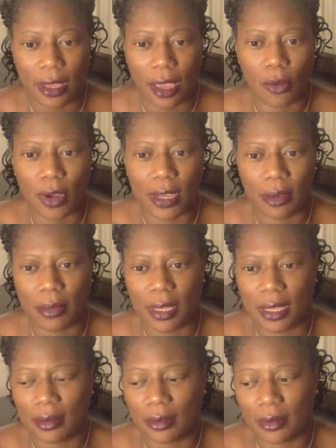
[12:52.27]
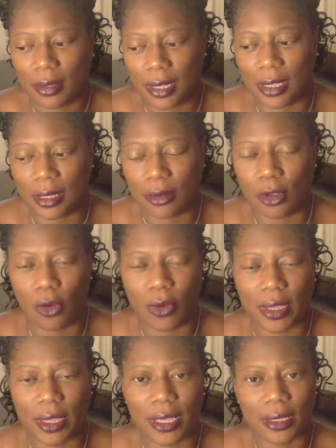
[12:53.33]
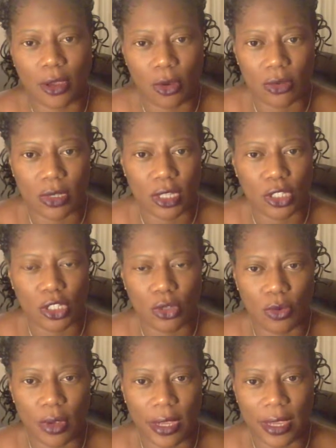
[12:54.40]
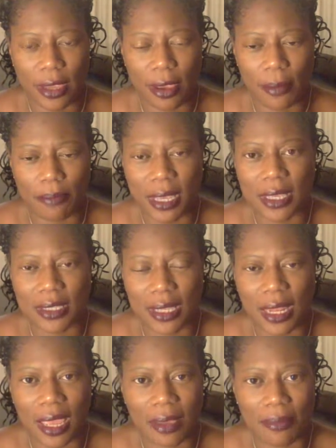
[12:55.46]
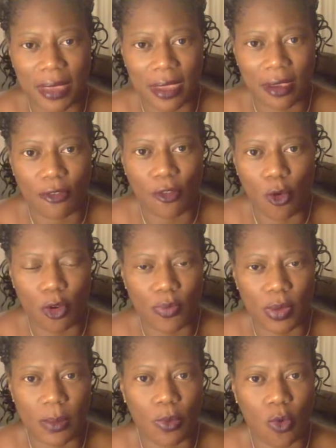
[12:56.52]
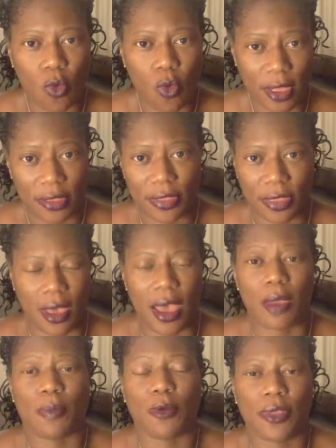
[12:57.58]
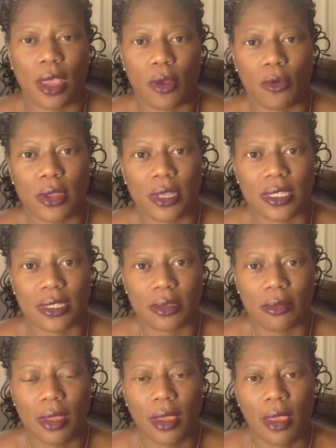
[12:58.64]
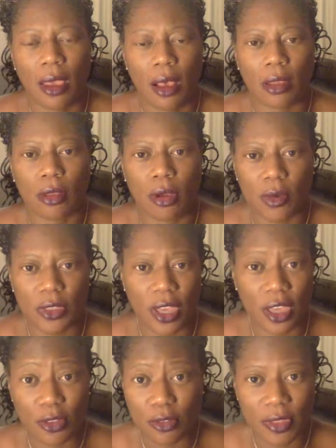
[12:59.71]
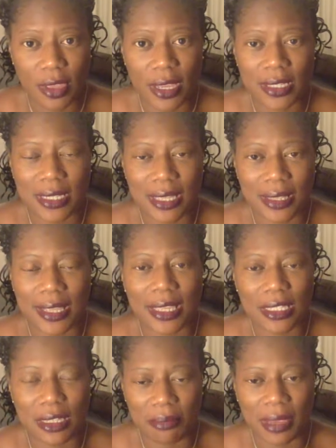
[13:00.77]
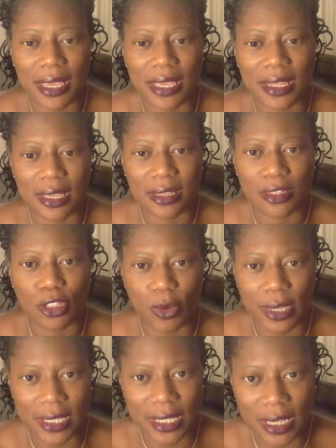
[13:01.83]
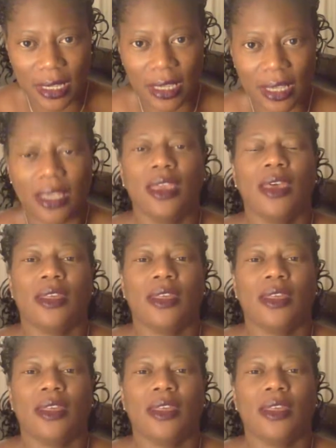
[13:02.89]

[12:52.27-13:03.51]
I recommend it goes into a mix that I make for people with hyperthyroidism, along with other things, and it's made into a tea.